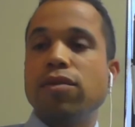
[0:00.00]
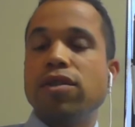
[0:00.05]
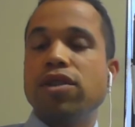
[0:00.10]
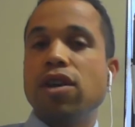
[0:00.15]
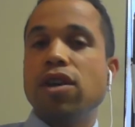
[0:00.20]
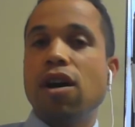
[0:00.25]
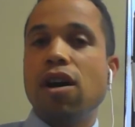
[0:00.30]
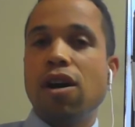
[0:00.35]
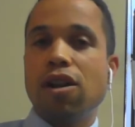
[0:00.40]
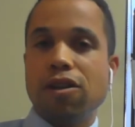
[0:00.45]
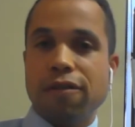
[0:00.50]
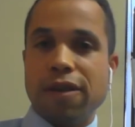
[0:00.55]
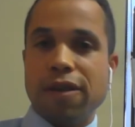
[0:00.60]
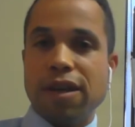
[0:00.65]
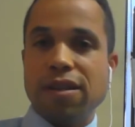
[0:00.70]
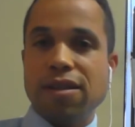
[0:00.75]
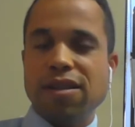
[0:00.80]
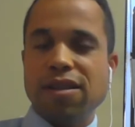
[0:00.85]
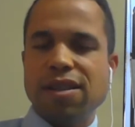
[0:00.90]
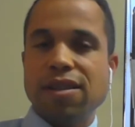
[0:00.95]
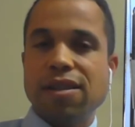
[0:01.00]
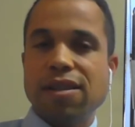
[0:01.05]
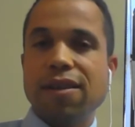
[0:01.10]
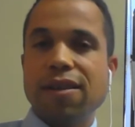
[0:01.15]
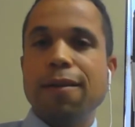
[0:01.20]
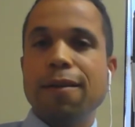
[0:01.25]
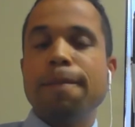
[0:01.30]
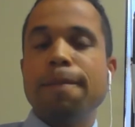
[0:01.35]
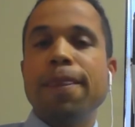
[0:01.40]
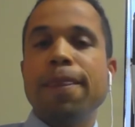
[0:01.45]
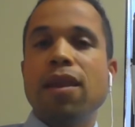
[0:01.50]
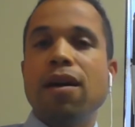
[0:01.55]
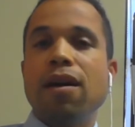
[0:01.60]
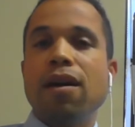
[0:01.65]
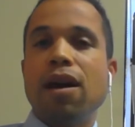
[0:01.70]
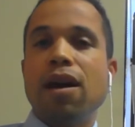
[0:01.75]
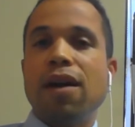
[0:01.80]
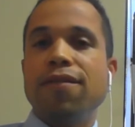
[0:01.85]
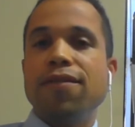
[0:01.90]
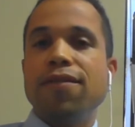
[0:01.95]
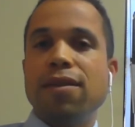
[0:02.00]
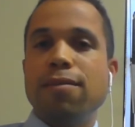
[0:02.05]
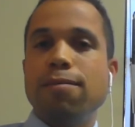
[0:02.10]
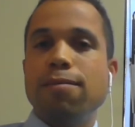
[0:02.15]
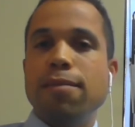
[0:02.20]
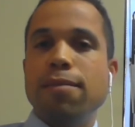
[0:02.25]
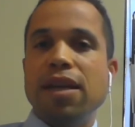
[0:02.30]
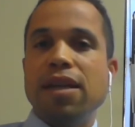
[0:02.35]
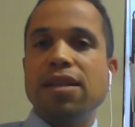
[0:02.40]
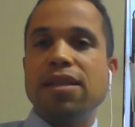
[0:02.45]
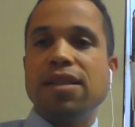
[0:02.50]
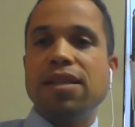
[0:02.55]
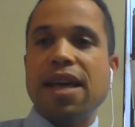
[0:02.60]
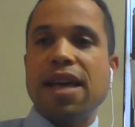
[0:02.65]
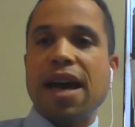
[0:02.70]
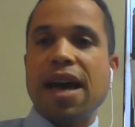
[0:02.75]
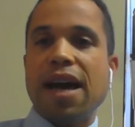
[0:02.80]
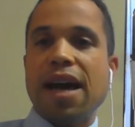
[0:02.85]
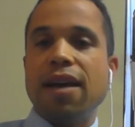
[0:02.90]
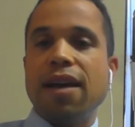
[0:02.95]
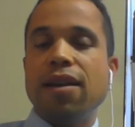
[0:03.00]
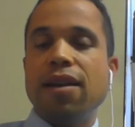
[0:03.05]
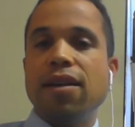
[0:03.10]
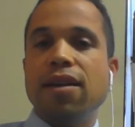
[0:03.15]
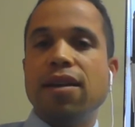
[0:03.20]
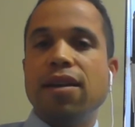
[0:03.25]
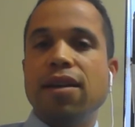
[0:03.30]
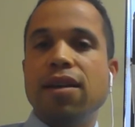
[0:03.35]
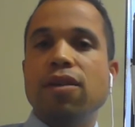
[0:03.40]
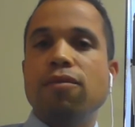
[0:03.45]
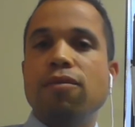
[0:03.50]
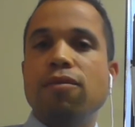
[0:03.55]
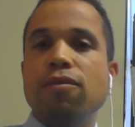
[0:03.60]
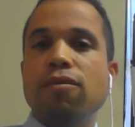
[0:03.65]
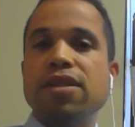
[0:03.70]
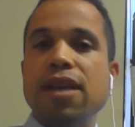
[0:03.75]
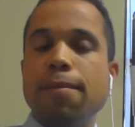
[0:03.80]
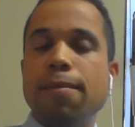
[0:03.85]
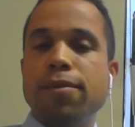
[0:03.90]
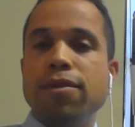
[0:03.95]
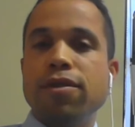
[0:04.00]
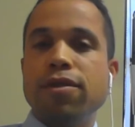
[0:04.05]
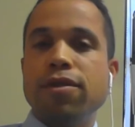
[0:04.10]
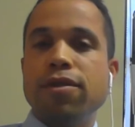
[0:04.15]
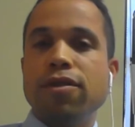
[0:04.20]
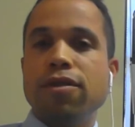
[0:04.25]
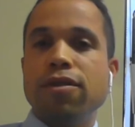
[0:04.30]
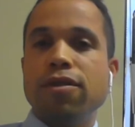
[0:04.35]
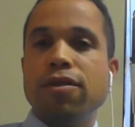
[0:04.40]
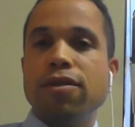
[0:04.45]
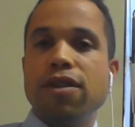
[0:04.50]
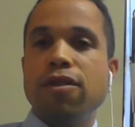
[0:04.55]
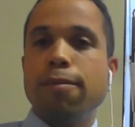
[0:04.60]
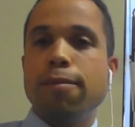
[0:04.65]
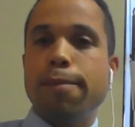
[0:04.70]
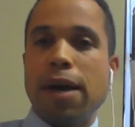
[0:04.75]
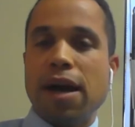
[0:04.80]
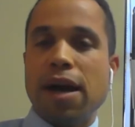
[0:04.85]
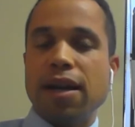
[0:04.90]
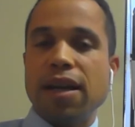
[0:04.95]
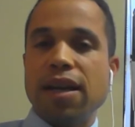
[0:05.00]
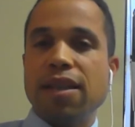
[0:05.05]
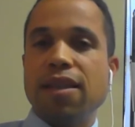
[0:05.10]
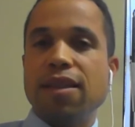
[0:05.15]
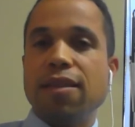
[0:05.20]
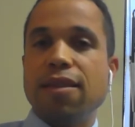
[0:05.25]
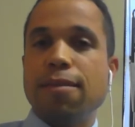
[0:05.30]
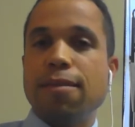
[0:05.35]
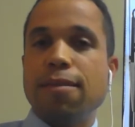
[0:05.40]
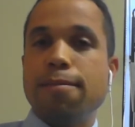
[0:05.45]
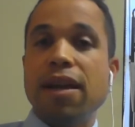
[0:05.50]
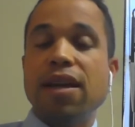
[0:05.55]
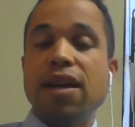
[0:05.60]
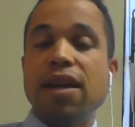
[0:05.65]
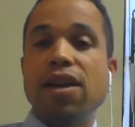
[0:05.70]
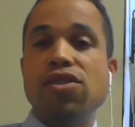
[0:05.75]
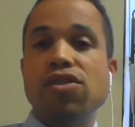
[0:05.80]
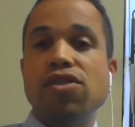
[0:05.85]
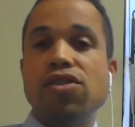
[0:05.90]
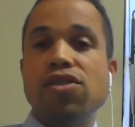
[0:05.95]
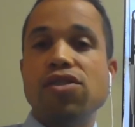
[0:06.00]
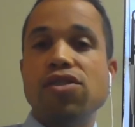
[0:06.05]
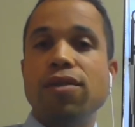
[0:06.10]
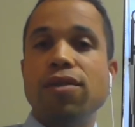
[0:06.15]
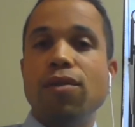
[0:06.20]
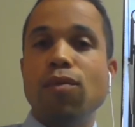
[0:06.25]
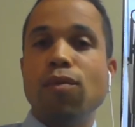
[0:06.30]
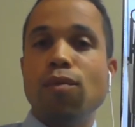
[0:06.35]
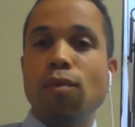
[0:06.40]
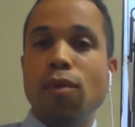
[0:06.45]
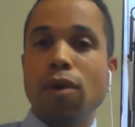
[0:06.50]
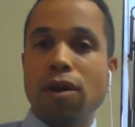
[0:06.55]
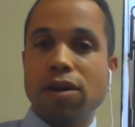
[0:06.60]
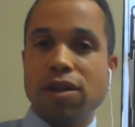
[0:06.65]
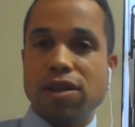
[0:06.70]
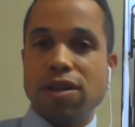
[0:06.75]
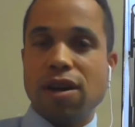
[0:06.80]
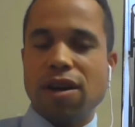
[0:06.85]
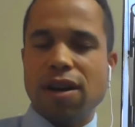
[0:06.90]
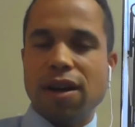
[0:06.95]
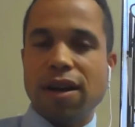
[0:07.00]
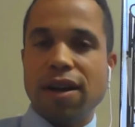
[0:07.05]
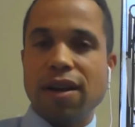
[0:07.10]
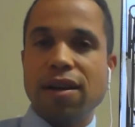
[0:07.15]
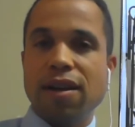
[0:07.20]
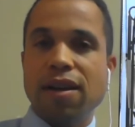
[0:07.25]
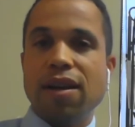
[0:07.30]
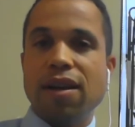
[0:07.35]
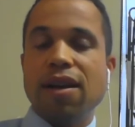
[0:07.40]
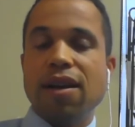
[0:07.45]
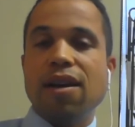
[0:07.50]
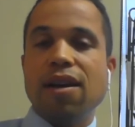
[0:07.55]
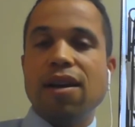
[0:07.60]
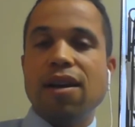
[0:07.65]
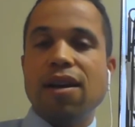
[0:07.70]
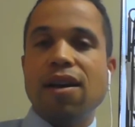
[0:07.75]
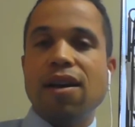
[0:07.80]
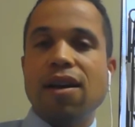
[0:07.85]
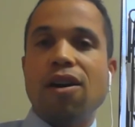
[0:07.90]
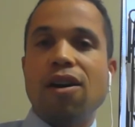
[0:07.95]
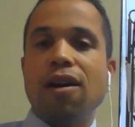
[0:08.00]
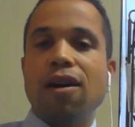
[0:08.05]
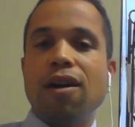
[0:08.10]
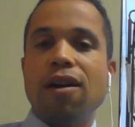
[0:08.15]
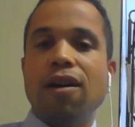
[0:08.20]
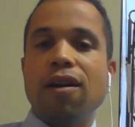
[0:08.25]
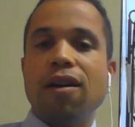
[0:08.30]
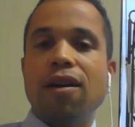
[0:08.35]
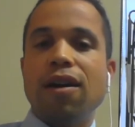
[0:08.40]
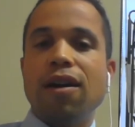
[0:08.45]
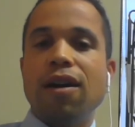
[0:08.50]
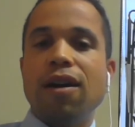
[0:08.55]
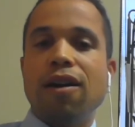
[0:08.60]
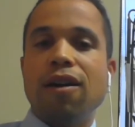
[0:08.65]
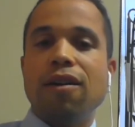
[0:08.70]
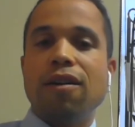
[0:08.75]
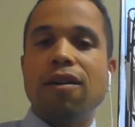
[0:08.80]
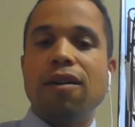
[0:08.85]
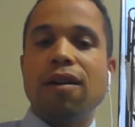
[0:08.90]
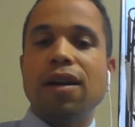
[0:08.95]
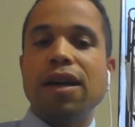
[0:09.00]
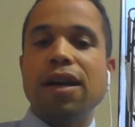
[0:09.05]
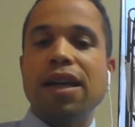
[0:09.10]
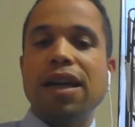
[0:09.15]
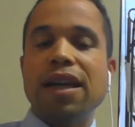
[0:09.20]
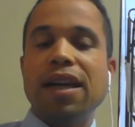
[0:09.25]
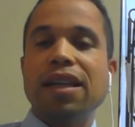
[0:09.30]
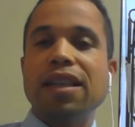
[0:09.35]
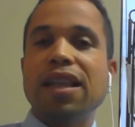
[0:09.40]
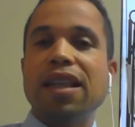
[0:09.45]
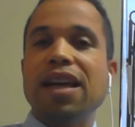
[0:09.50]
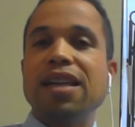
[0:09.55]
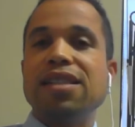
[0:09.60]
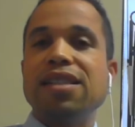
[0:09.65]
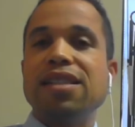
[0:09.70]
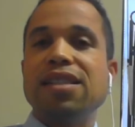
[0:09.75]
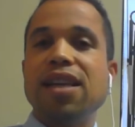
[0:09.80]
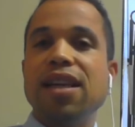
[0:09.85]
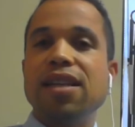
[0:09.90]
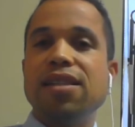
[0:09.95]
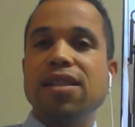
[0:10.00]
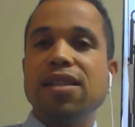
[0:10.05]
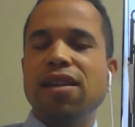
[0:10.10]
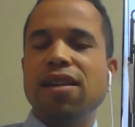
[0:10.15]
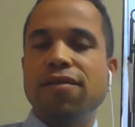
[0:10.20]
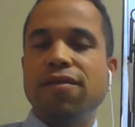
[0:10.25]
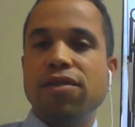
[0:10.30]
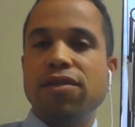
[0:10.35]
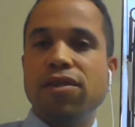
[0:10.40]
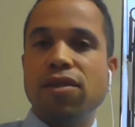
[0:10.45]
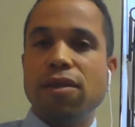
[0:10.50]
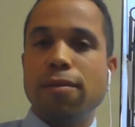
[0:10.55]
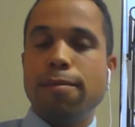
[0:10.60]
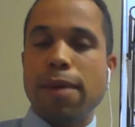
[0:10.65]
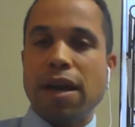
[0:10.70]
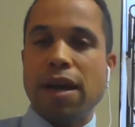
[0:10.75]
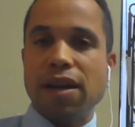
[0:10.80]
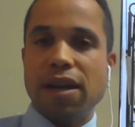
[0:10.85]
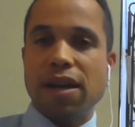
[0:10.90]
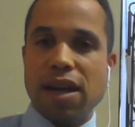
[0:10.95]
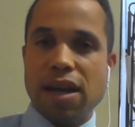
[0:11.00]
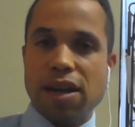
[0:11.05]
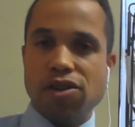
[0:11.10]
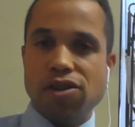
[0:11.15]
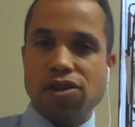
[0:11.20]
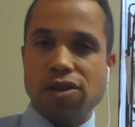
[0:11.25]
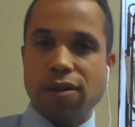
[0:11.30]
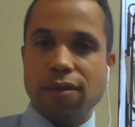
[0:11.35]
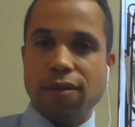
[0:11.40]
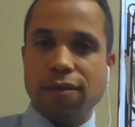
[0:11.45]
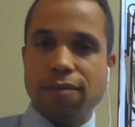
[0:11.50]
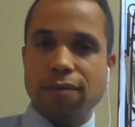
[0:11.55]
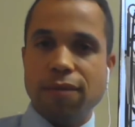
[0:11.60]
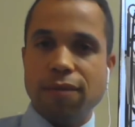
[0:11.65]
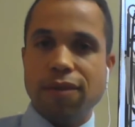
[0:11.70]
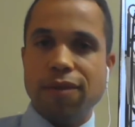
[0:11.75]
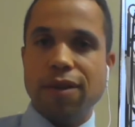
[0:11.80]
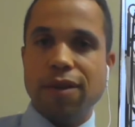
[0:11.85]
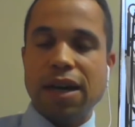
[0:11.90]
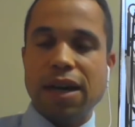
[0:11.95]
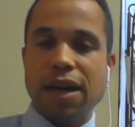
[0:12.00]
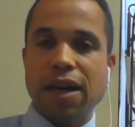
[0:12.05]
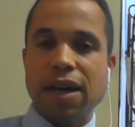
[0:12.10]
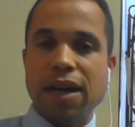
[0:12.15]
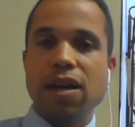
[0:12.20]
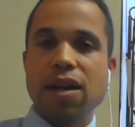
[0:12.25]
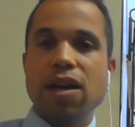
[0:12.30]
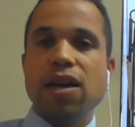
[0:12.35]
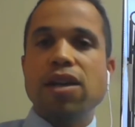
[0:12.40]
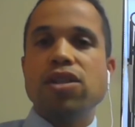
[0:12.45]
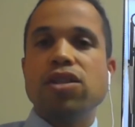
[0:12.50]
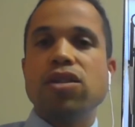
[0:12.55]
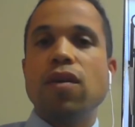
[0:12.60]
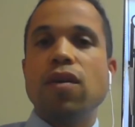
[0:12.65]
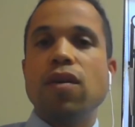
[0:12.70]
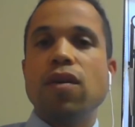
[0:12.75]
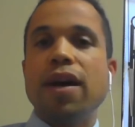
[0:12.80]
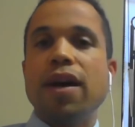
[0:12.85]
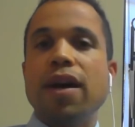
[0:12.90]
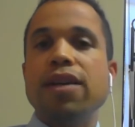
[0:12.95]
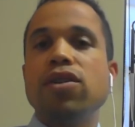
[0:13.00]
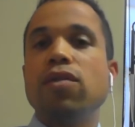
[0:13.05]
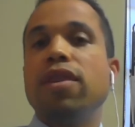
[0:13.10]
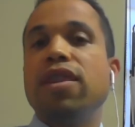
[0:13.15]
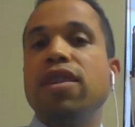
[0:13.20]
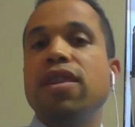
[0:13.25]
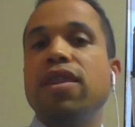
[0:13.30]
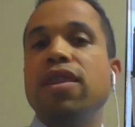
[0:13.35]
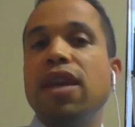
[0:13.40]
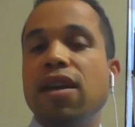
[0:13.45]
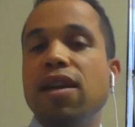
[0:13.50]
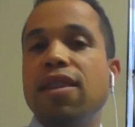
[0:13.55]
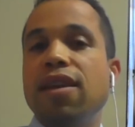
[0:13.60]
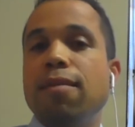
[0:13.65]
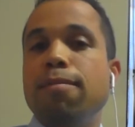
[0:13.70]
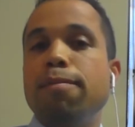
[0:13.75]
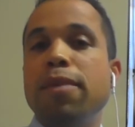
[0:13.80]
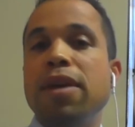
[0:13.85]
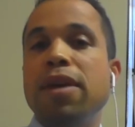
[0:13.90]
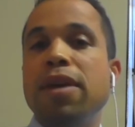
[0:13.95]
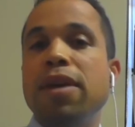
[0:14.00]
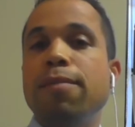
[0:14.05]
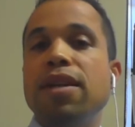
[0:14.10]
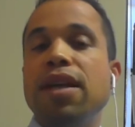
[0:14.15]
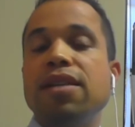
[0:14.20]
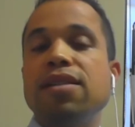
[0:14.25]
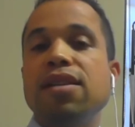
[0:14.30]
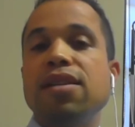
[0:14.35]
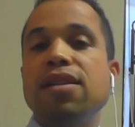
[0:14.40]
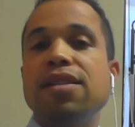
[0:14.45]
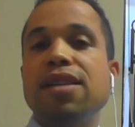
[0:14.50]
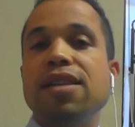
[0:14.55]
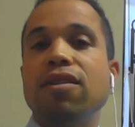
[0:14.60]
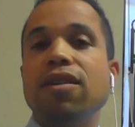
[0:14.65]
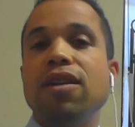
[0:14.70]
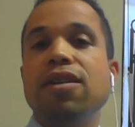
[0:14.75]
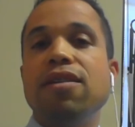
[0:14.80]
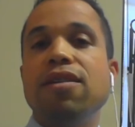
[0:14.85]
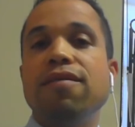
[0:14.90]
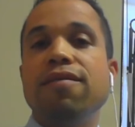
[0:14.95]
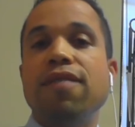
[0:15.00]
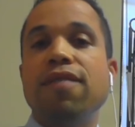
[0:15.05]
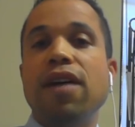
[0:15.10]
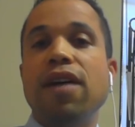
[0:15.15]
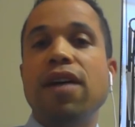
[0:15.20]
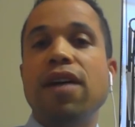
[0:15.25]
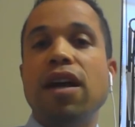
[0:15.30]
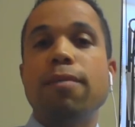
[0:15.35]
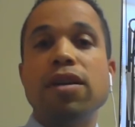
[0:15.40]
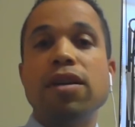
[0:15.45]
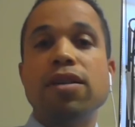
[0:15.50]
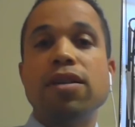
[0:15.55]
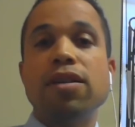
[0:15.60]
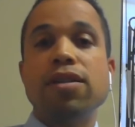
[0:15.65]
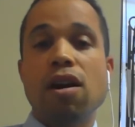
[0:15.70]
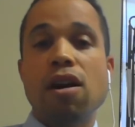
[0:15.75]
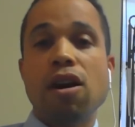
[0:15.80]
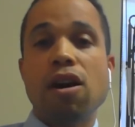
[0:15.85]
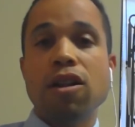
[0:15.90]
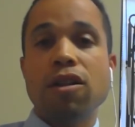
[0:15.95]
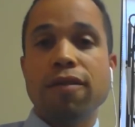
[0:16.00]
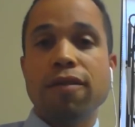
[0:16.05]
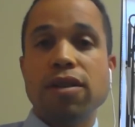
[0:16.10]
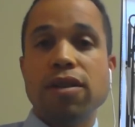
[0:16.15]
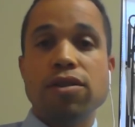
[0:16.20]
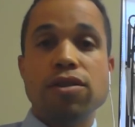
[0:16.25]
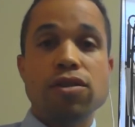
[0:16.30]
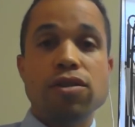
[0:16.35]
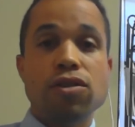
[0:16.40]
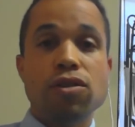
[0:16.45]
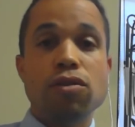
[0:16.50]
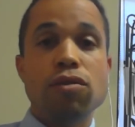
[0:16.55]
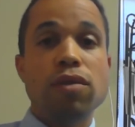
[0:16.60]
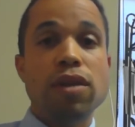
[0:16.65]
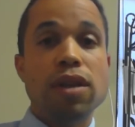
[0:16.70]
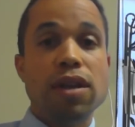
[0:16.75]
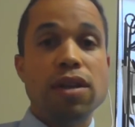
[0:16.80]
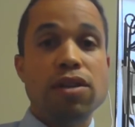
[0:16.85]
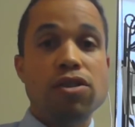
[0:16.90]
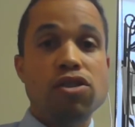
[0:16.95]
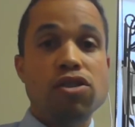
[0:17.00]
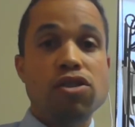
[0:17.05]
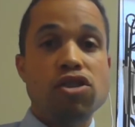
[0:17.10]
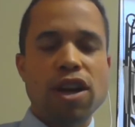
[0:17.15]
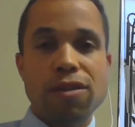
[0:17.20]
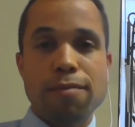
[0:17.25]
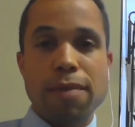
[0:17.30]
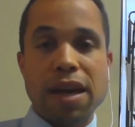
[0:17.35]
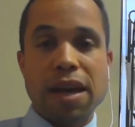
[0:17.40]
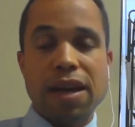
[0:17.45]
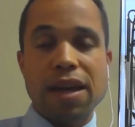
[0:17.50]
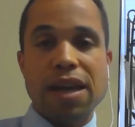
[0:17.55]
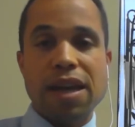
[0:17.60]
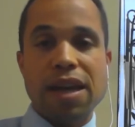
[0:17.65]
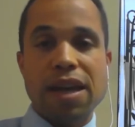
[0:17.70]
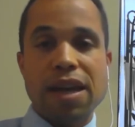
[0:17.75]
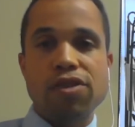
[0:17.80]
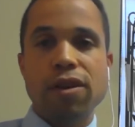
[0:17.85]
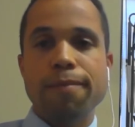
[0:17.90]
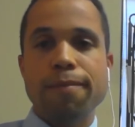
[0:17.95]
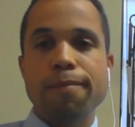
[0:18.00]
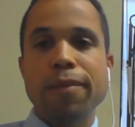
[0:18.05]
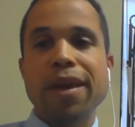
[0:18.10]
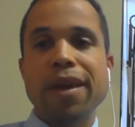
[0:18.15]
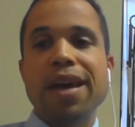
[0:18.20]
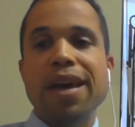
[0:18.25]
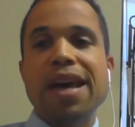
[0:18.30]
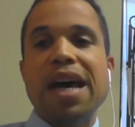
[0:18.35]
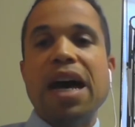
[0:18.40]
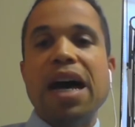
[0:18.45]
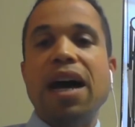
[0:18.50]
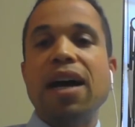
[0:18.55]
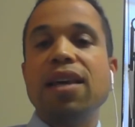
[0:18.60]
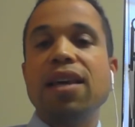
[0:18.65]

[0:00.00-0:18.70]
So tolerance often means that receptors in your body that the medication works on are, are getting less sensitive to the medication, okay? So I don't think that people necessarily develop a tolerance to the injection medication.